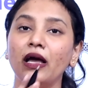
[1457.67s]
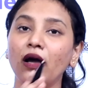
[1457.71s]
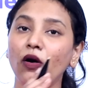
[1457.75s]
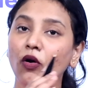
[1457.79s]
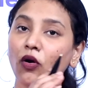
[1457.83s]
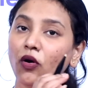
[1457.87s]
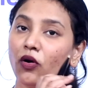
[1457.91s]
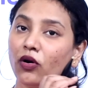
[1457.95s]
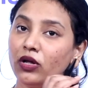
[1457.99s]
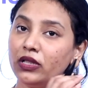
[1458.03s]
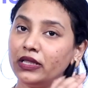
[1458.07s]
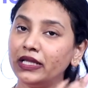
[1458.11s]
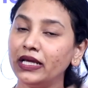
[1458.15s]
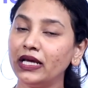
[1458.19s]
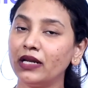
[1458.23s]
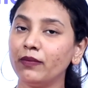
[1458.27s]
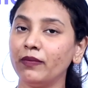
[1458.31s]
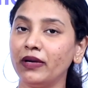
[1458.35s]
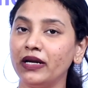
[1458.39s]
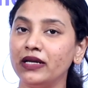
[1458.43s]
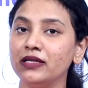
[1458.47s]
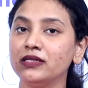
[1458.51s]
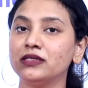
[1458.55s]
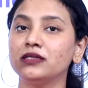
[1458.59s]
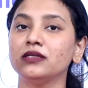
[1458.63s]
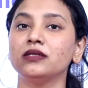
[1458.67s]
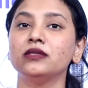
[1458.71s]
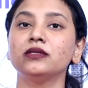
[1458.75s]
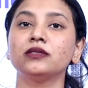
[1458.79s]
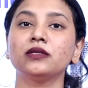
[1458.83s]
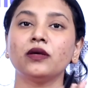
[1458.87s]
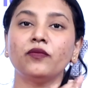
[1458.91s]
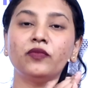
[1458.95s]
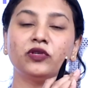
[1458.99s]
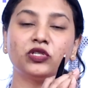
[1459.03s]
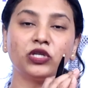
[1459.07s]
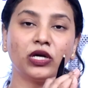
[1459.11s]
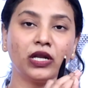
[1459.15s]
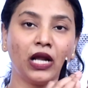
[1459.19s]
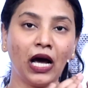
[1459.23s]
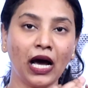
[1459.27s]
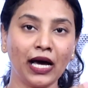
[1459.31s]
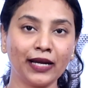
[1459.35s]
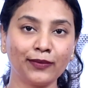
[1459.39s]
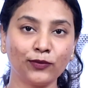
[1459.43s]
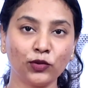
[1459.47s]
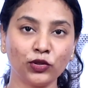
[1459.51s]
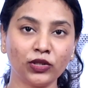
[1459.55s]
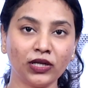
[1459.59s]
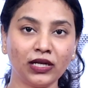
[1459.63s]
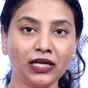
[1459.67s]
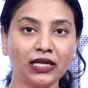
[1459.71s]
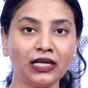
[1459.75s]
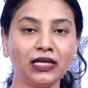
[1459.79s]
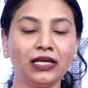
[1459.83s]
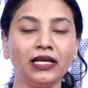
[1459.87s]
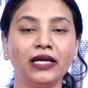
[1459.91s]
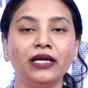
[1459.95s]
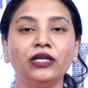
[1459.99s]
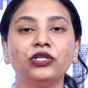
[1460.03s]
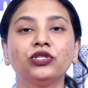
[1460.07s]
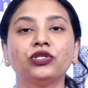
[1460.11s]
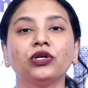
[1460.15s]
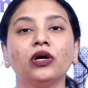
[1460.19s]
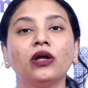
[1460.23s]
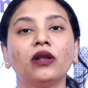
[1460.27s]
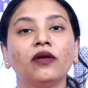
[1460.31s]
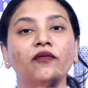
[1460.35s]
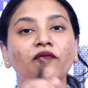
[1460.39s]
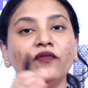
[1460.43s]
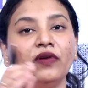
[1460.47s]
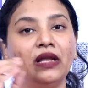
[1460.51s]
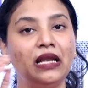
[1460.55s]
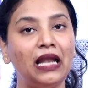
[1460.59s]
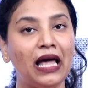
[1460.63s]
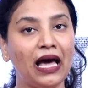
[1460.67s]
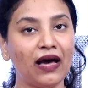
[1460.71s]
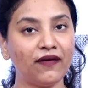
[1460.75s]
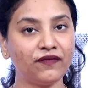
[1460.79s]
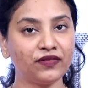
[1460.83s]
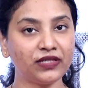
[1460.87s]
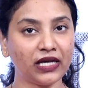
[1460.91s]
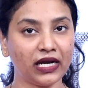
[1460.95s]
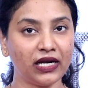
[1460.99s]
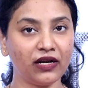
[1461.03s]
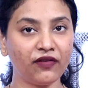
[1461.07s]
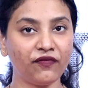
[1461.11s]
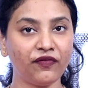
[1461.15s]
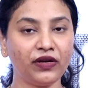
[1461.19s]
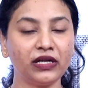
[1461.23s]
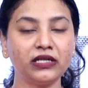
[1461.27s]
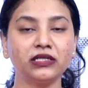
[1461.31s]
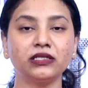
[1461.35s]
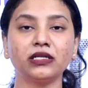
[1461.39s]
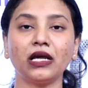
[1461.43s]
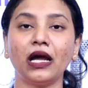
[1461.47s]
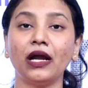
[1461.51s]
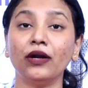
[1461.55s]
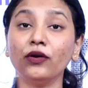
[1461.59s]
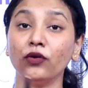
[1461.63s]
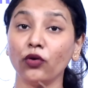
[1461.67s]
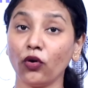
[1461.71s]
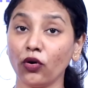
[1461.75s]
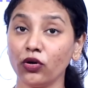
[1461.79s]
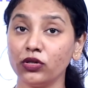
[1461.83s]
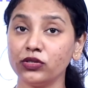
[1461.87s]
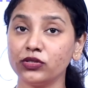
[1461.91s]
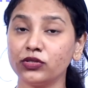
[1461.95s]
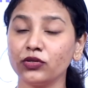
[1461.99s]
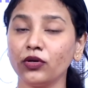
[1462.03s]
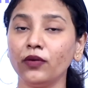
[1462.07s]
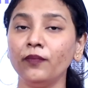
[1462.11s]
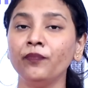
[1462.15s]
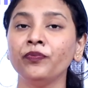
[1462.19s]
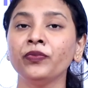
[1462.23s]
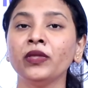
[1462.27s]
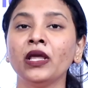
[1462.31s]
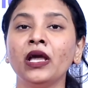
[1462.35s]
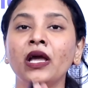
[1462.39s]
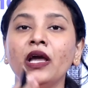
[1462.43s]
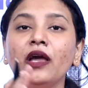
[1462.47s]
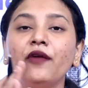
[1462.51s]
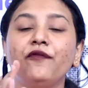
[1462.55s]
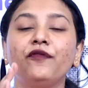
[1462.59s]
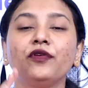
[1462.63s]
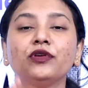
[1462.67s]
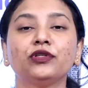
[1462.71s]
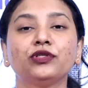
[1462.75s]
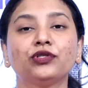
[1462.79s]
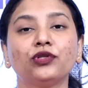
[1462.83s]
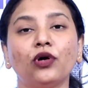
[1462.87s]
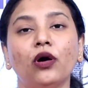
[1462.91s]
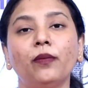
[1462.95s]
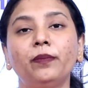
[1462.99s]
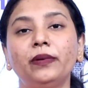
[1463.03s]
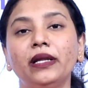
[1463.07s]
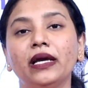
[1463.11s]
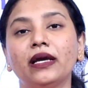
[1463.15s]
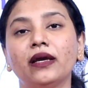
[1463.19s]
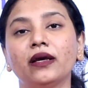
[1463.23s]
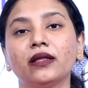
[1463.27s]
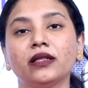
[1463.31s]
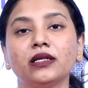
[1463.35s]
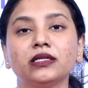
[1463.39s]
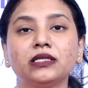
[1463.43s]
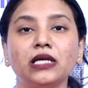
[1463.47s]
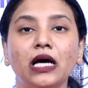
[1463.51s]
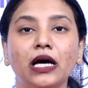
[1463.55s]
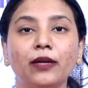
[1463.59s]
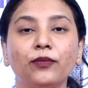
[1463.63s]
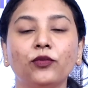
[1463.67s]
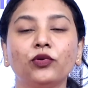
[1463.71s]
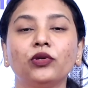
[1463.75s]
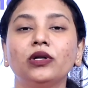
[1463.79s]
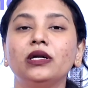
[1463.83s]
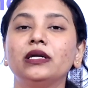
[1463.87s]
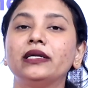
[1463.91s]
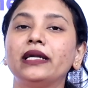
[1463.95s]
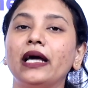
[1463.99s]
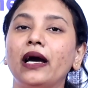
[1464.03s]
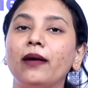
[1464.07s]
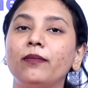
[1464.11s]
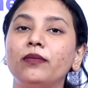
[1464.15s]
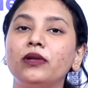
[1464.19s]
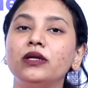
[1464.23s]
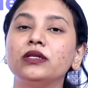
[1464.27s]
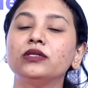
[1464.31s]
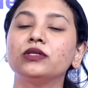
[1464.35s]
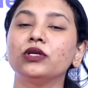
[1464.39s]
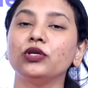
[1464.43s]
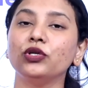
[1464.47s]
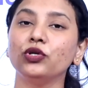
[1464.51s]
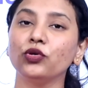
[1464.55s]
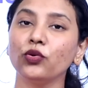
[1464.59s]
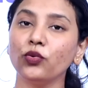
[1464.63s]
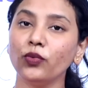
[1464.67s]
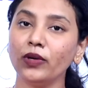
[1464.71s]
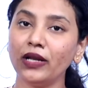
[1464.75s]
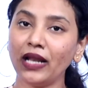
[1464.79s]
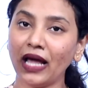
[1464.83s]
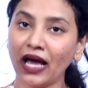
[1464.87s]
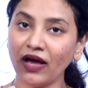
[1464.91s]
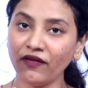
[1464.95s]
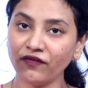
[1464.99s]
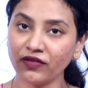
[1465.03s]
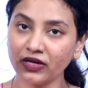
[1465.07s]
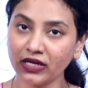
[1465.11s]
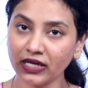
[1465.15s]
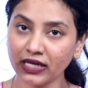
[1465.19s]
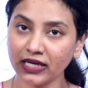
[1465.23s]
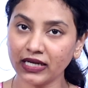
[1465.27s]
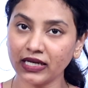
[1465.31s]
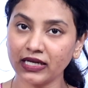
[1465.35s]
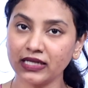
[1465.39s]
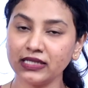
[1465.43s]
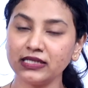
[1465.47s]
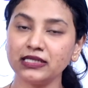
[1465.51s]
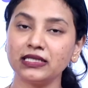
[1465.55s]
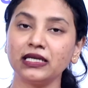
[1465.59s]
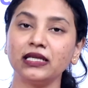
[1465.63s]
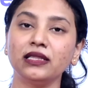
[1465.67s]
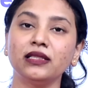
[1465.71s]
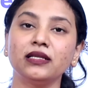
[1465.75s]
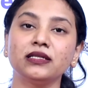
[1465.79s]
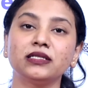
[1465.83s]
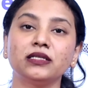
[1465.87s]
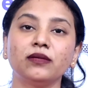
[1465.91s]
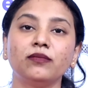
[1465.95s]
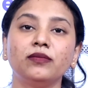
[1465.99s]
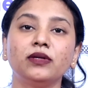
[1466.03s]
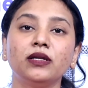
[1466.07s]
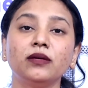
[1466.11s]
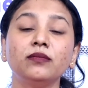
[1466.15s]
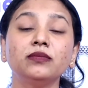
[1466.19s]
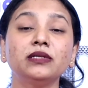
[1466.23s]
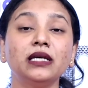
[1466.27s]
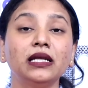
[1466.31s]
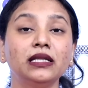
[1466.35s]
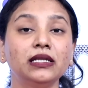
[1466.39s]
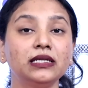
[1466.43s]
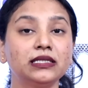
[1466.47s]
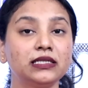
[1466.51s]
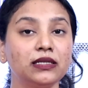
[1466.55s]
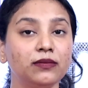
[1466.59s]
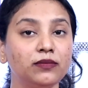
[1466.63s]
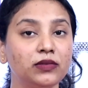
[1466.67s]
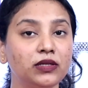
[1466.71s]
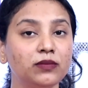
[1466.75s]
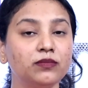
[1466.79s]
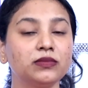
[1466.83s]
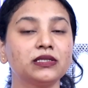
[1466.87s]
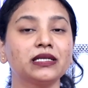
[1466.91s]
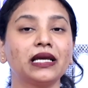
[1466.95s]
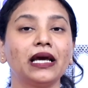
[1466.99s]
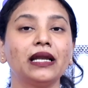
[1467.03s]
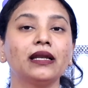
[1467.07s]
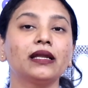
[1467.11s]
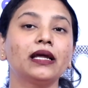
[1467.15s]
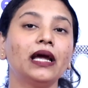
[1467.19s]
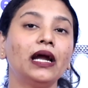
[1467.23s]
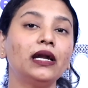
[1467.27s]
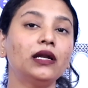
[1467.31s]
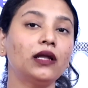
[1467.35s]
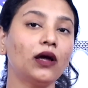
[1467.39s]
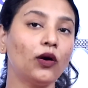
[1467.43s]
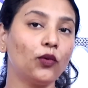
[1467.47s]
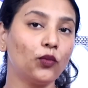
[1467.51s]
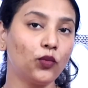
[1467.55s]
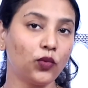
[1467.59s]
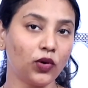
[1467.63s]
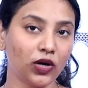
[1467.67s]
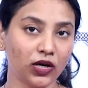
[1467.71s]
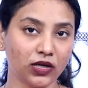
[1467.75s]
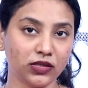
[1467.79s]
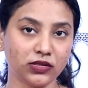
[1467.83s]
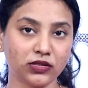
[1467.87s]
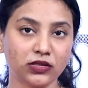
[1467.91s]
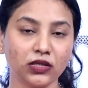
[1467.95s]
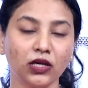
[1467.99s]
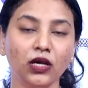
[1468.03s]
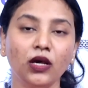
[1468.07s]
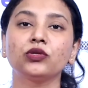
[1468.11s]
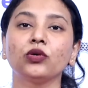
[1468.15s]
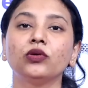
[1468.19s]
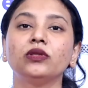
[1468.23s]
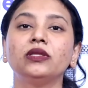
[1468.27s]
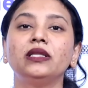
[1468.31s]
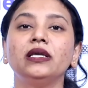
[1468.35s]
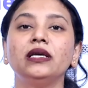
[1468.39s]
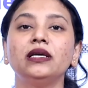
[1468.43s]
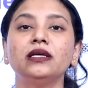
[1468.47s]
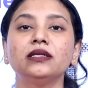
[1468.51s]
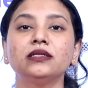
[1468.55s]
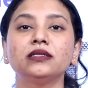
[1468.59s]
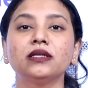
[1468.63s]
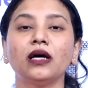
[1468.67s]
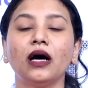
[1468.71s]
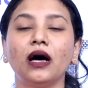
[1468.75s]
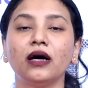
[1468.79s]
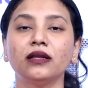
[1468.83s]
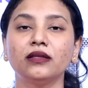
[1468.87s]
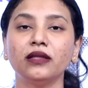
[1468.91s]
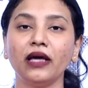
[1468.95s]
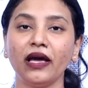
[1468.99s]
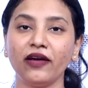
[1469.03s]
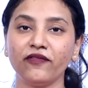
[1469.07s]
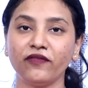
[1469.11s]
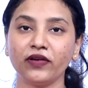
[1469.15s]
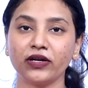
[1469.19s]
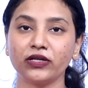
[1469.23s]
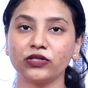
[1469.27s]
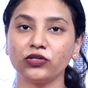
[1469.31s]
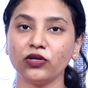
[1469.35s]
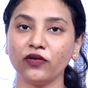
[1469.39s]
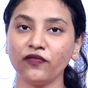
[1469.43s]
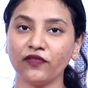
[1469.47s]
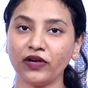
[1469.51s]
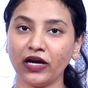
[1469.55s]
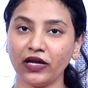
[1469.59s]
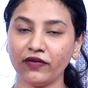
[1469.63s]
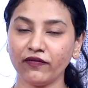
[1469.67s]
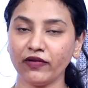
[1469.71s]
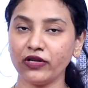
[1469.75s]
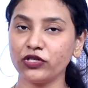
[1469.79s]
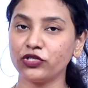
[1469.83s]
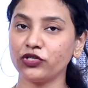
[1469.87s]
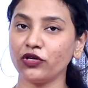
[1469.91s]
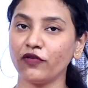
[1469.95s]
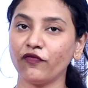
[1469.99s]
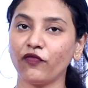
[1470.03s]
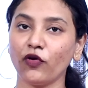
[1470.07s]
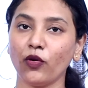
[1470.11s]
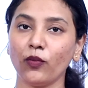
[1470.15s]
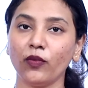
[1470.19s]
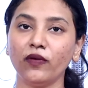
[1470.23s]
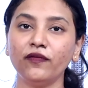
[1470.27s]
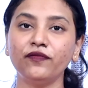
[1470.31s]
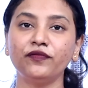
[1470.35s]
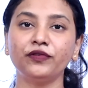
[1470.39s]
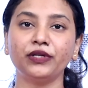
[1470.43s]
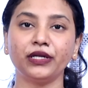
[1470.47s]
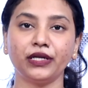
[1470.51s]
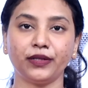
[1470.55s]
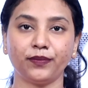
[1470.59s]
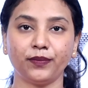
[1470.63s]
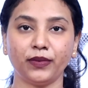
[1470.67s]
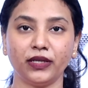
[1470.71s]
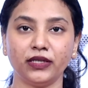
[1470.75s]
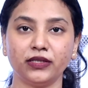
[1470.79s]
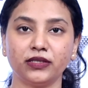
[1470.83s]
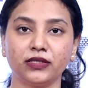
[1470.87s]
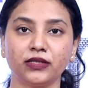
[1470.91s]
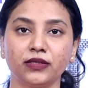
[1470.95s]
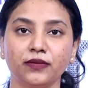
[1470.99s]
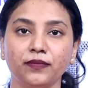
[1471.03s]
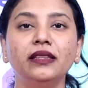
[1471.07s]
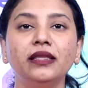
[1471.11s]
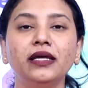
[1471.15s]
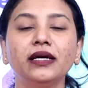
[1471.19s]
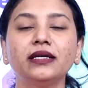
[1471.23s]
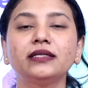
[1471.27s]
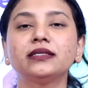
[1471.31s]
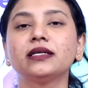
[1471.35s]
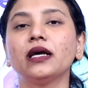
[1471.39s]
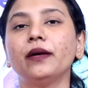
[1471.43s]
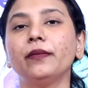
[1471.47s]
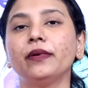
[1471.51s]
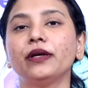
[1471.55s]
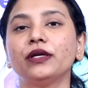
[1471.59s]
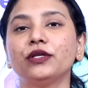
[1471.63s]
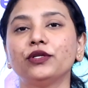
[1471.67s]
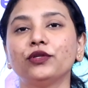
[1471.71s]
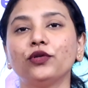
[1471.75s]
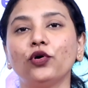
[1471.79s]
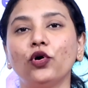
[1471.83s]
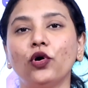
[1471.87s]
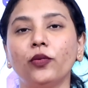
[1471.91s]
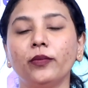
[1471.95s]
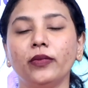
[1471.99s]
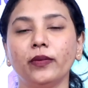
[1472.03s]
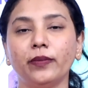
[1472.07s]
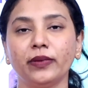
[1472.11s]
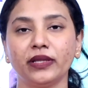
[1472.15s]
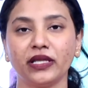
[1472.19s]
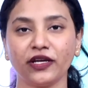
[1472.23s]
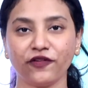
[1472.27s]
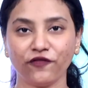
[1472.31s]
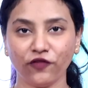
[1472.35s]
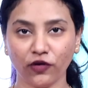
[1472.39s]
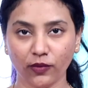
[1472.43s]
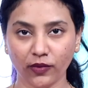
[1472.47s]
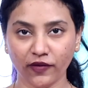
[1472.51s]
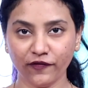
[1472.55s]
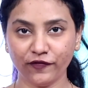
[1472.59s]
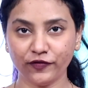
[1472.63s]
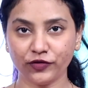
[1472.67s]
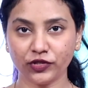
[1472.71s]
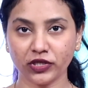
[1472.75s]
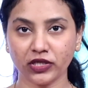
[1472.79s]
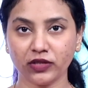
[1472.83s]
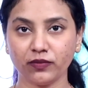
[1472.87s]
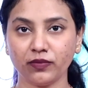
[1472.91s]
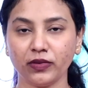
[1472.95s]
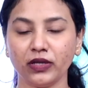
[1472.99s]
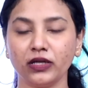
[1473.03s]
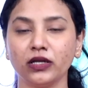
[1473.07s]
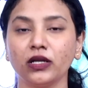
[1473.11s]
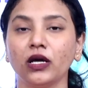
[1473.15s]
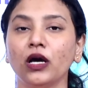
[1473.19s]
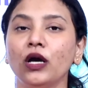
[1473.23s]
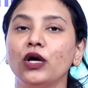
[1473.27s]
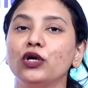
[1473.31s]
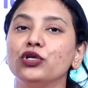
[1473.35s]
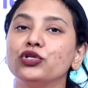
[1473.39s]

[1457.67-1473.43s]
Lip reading: All their medicines which are hormonal in nature will have side effects, and also if you stop taking this hormonal tablets, you will have recurrence in the symptoms, and the symptoms can get worse. So these are the effects of conventional form of treatments. Next, coming into the homeopathic form of treatment.